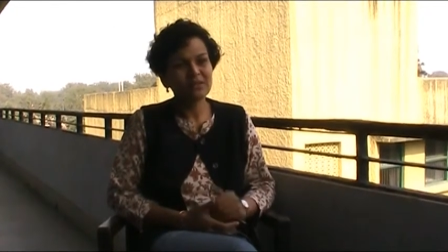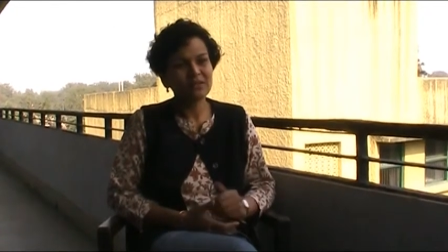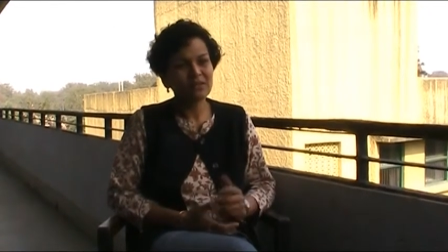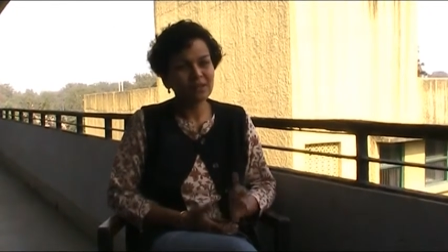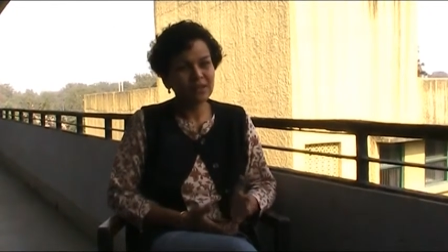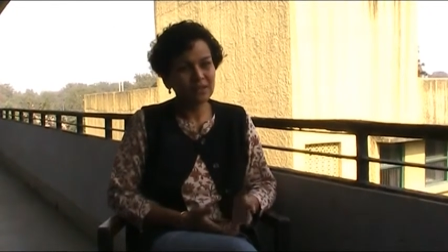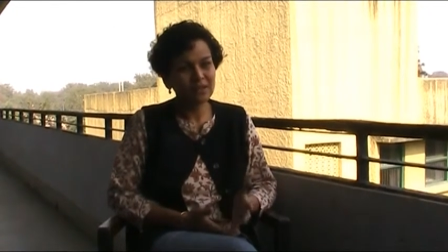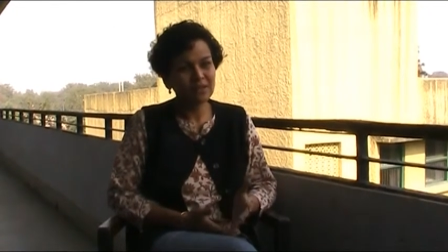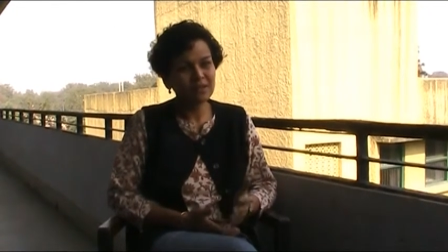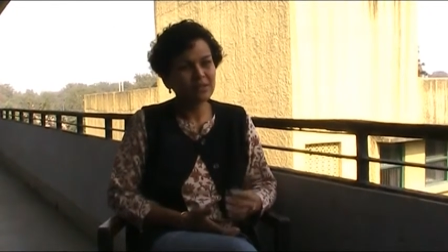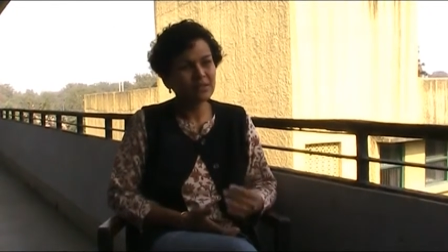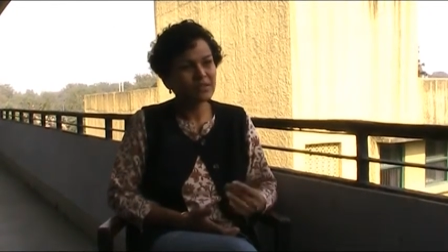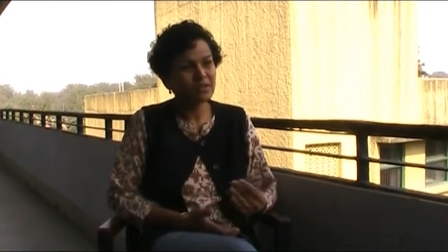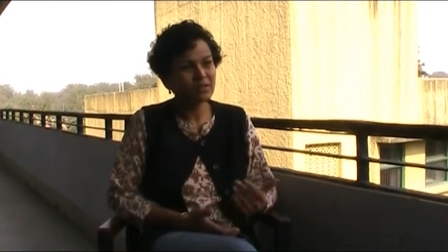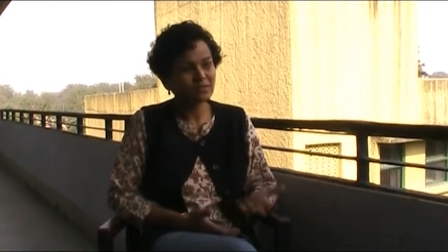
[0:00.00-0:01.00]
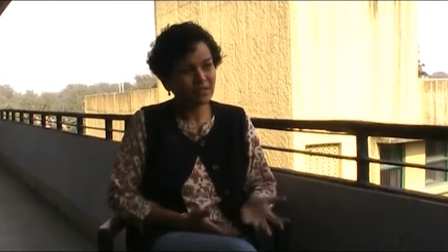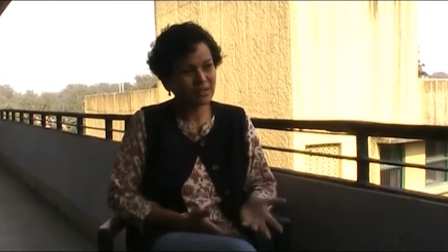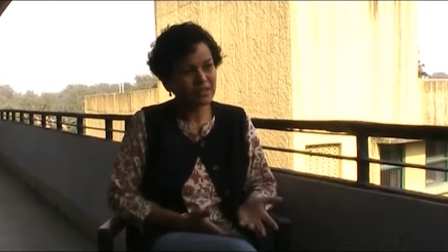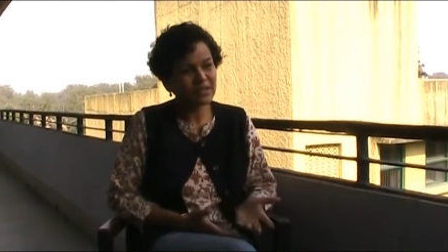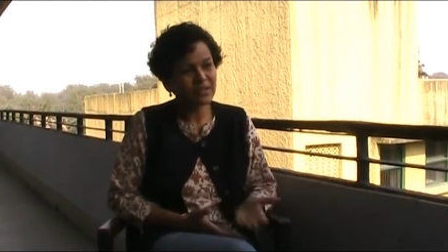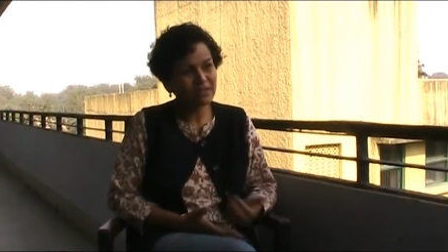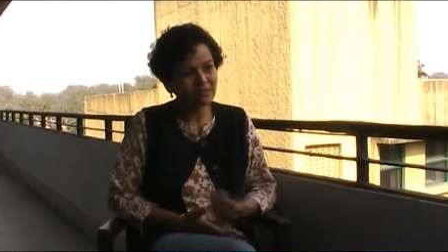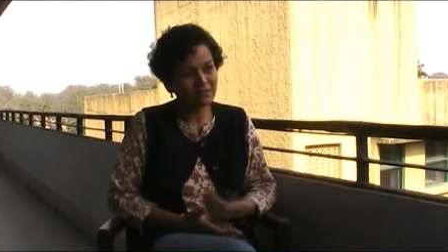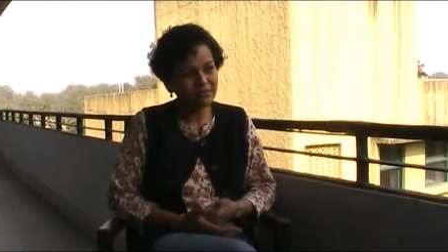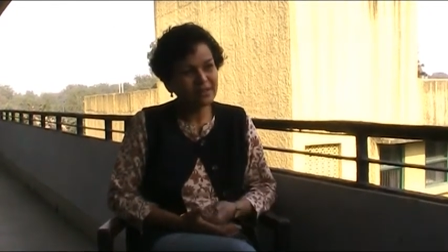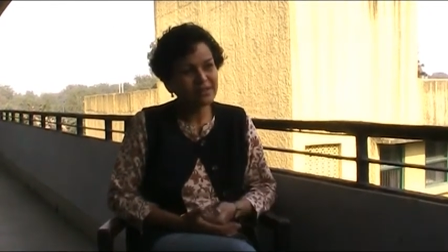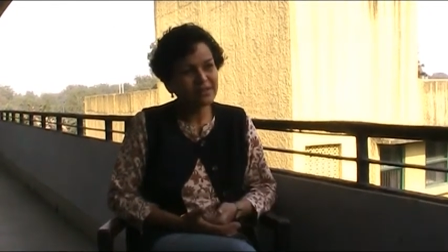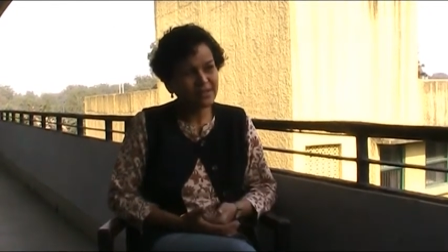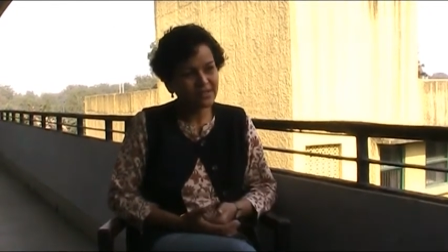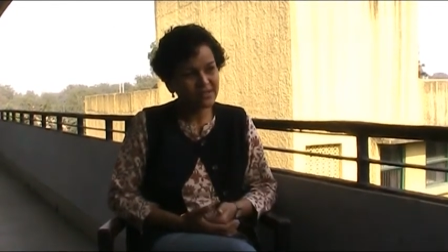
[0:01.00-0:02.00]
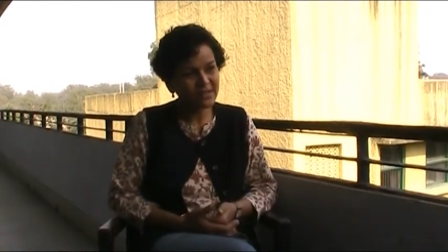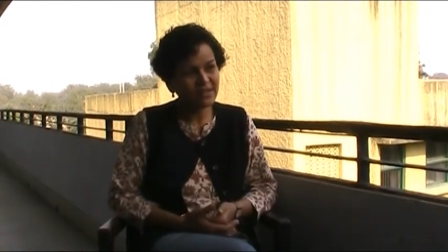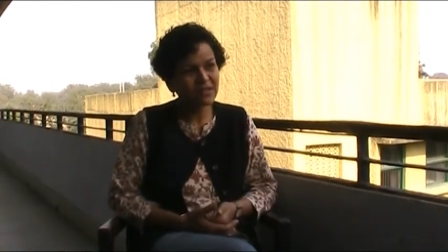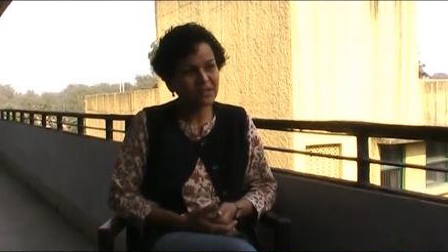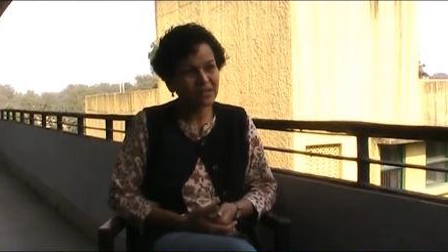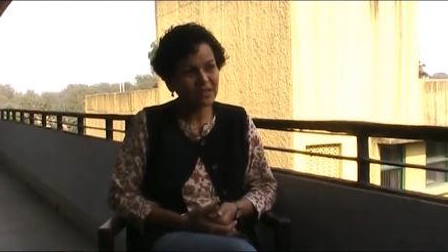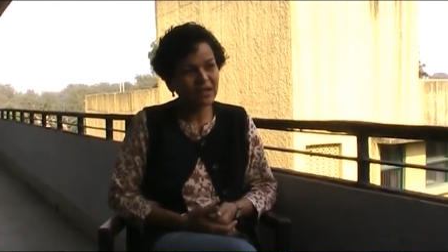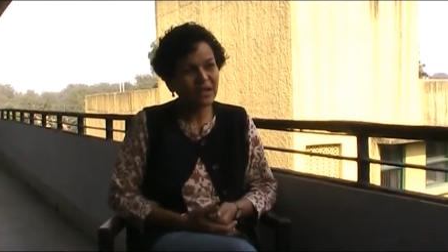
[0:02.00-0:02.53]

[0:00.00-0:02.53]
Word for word: the hills, the fertile fields, etc.,